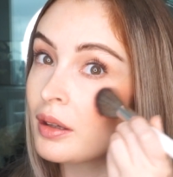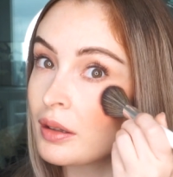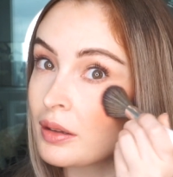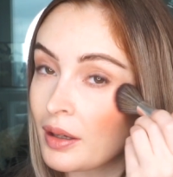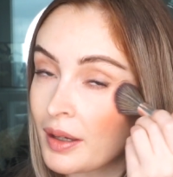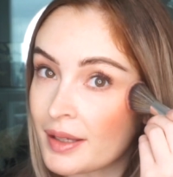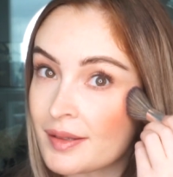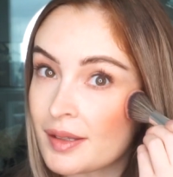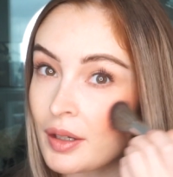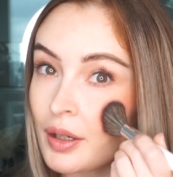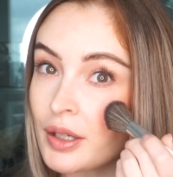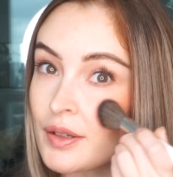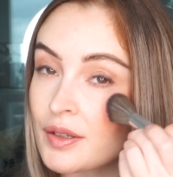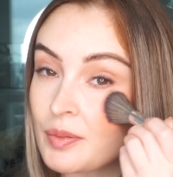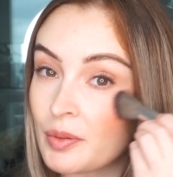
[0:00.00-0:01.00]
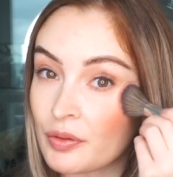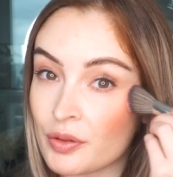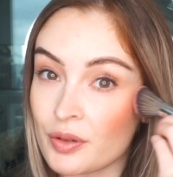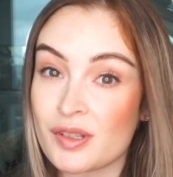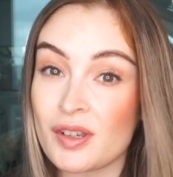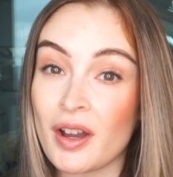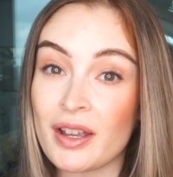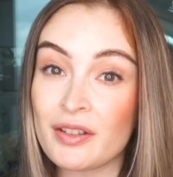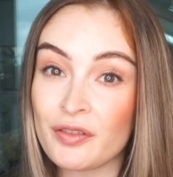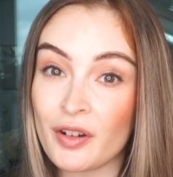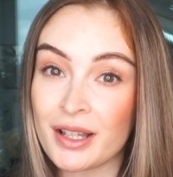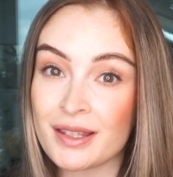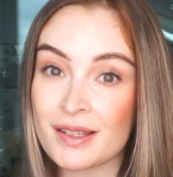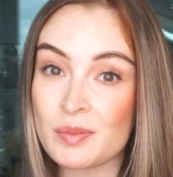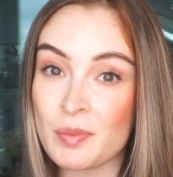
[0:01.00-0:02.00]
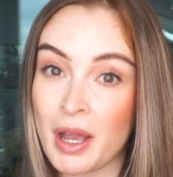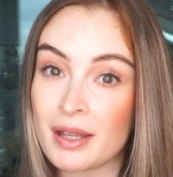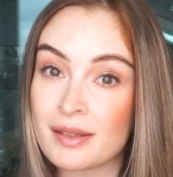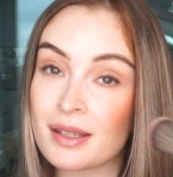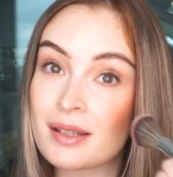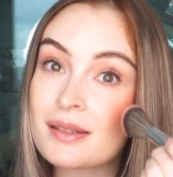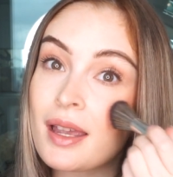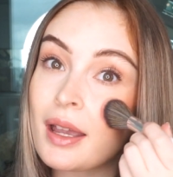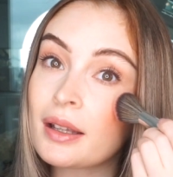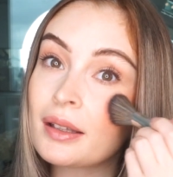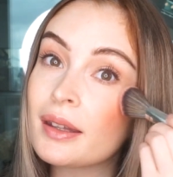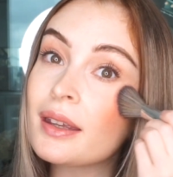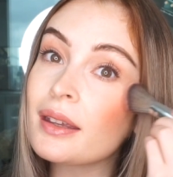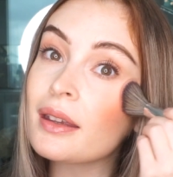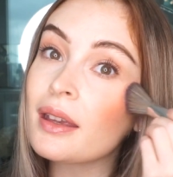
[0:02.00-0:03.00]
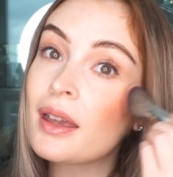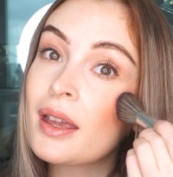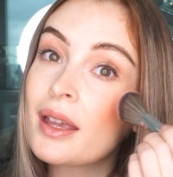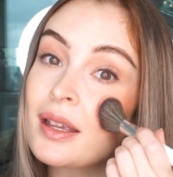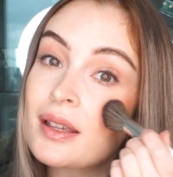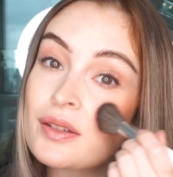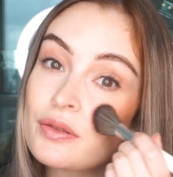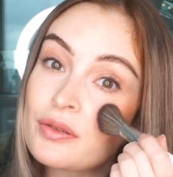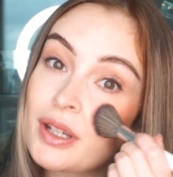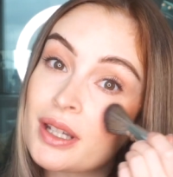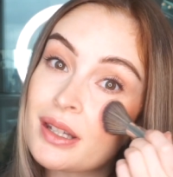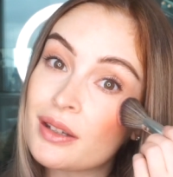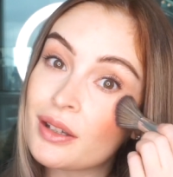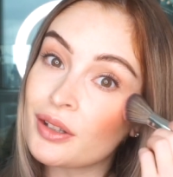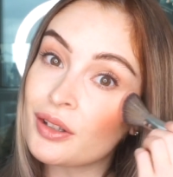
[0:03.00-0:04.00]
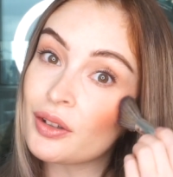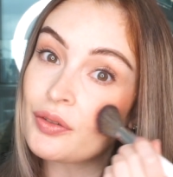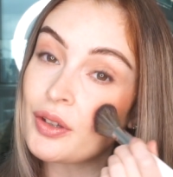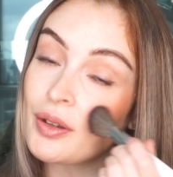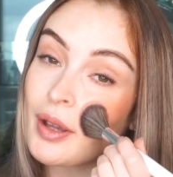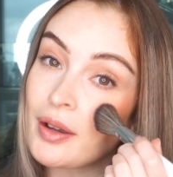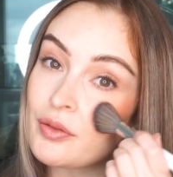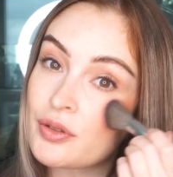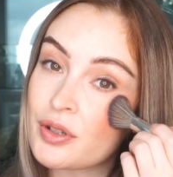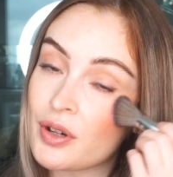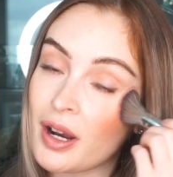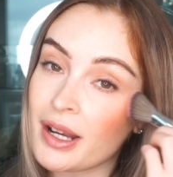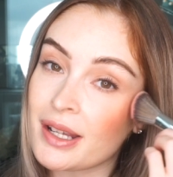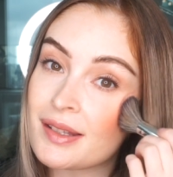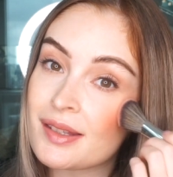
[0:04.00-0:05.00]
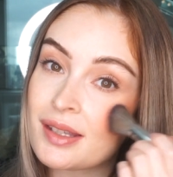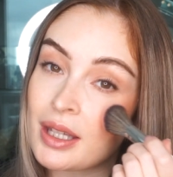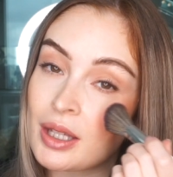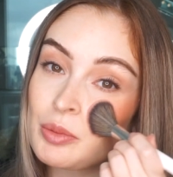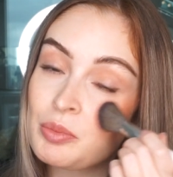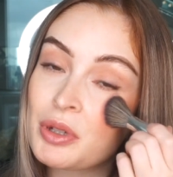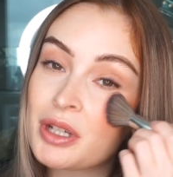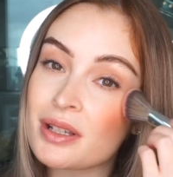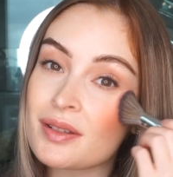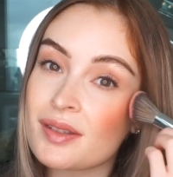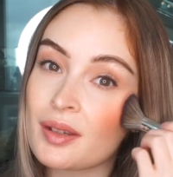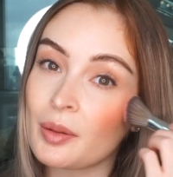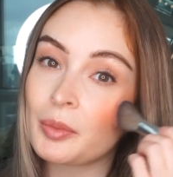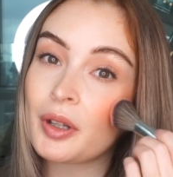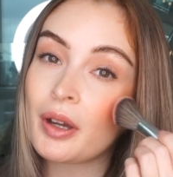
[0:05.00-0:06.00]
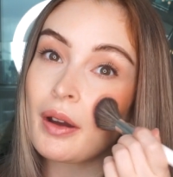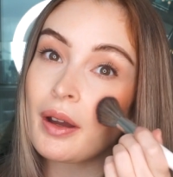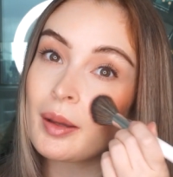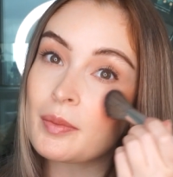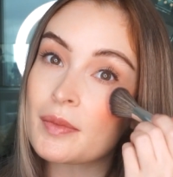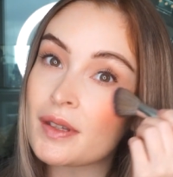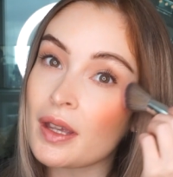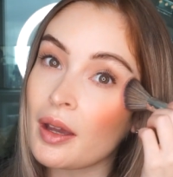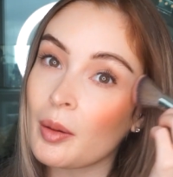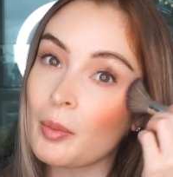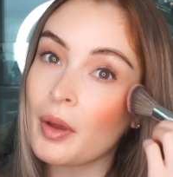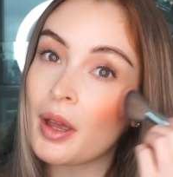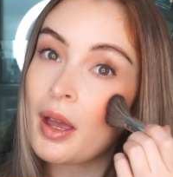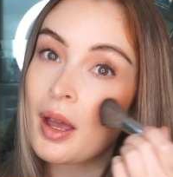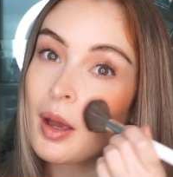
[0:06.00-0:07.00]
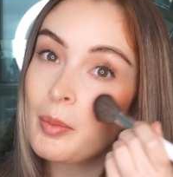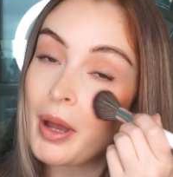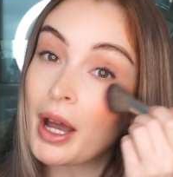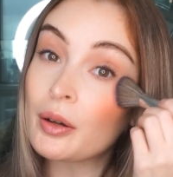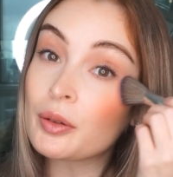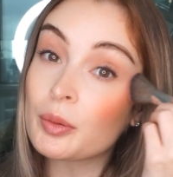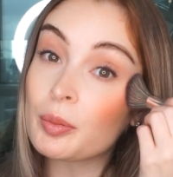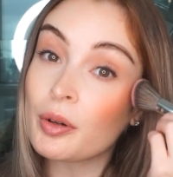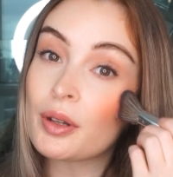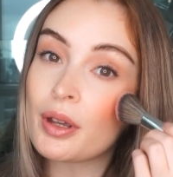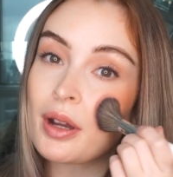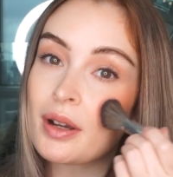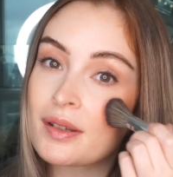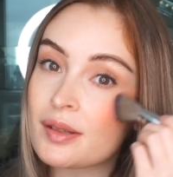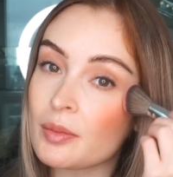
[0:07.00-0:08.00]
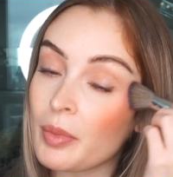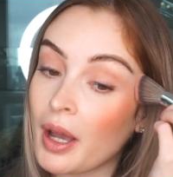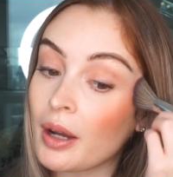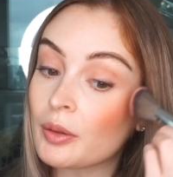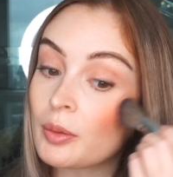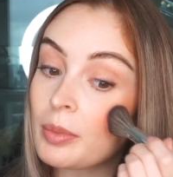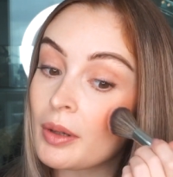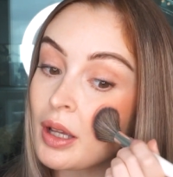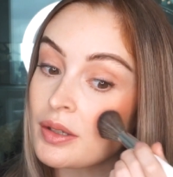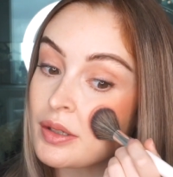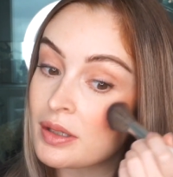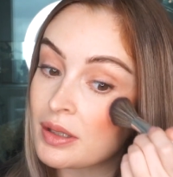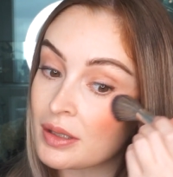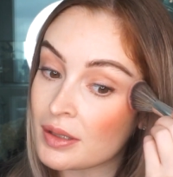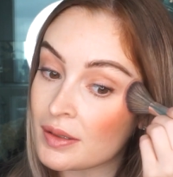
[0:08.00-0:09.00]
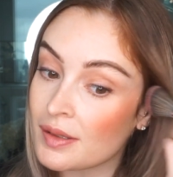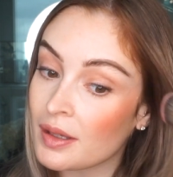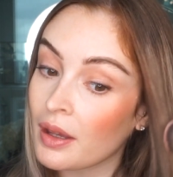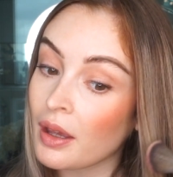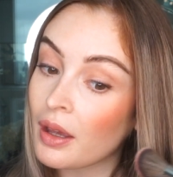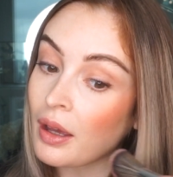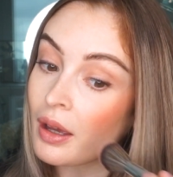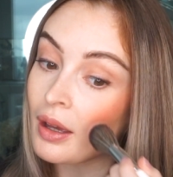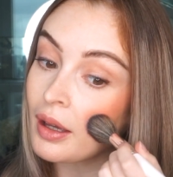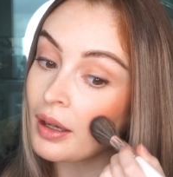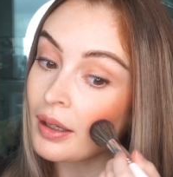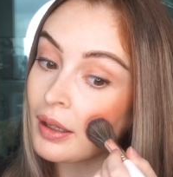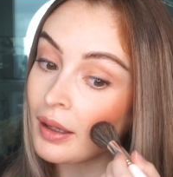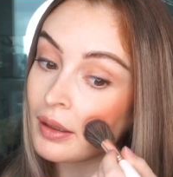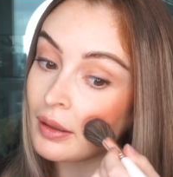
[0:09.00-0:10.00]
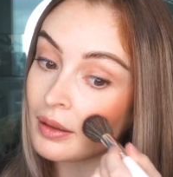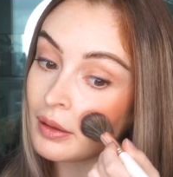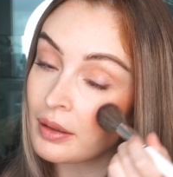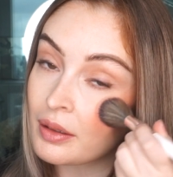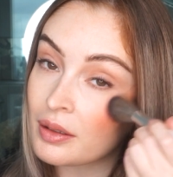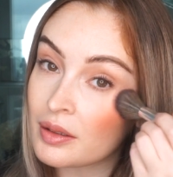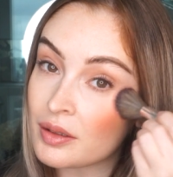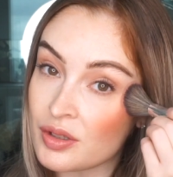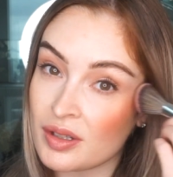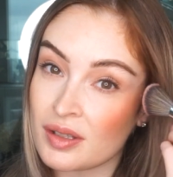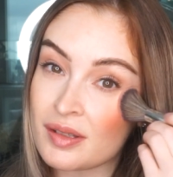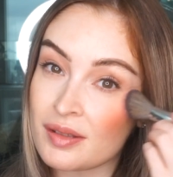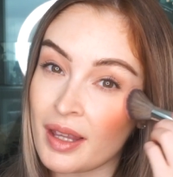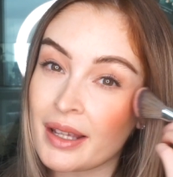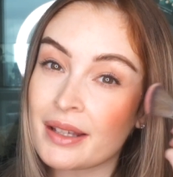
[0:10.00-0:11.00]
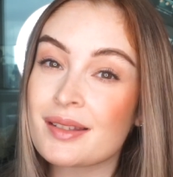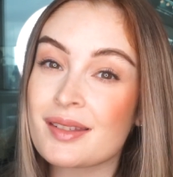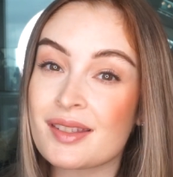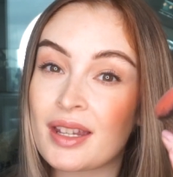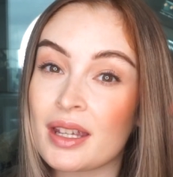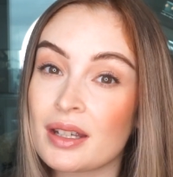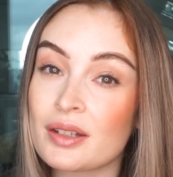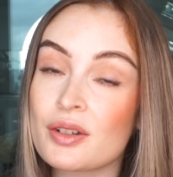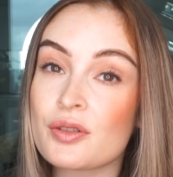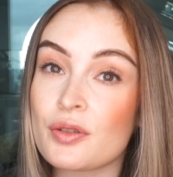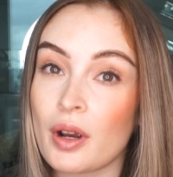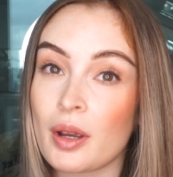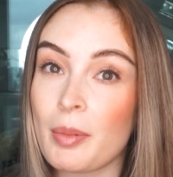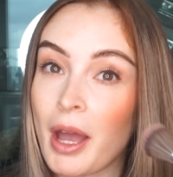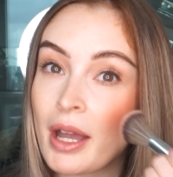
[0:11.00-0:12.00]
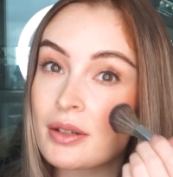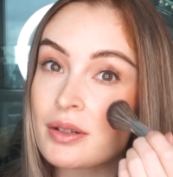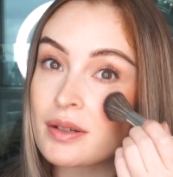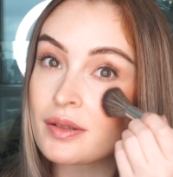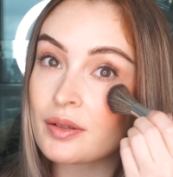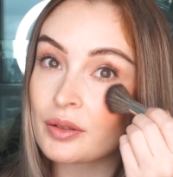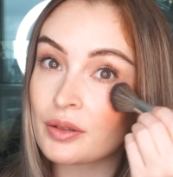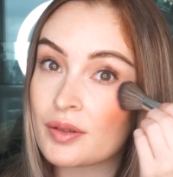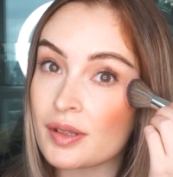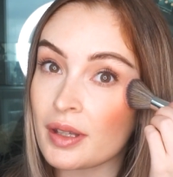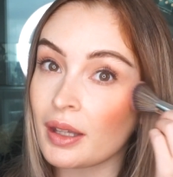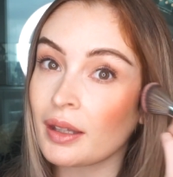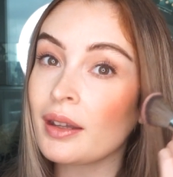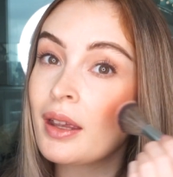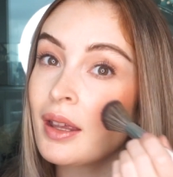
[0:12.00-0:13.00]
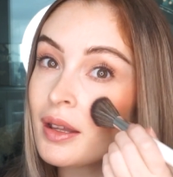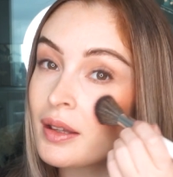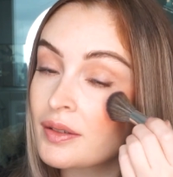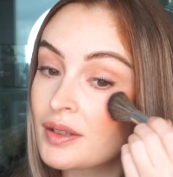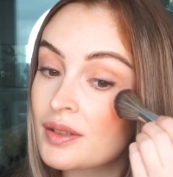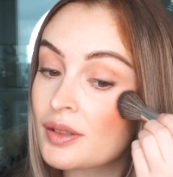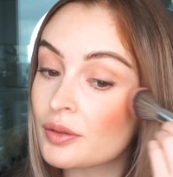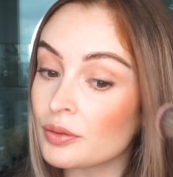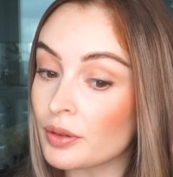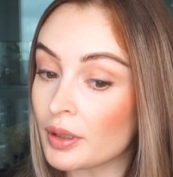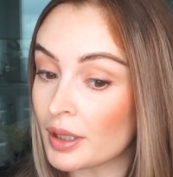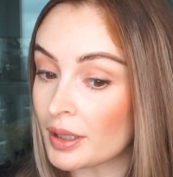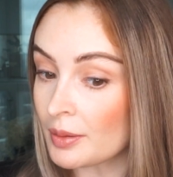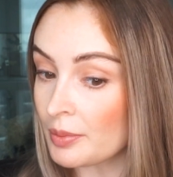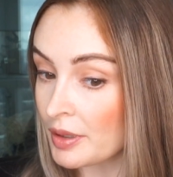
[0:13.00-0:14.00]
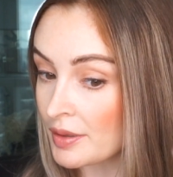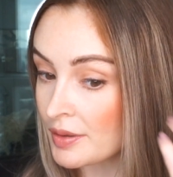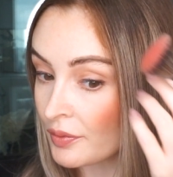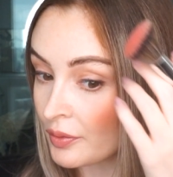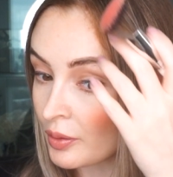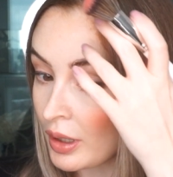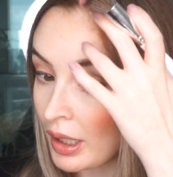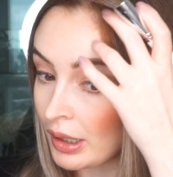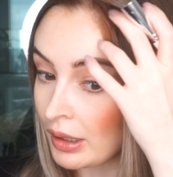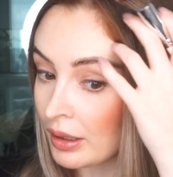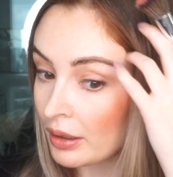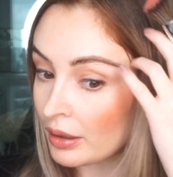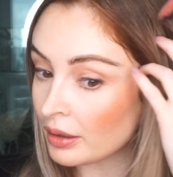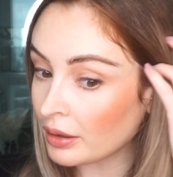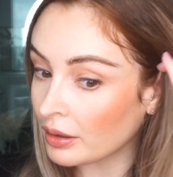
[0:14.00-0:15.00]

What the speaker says: that I said I used before. So I find this patting technique is really good if you have dry skin, because sometimes powder products and powder blushes can just like stick to dry patches on your skin. This is a really beautiful colour.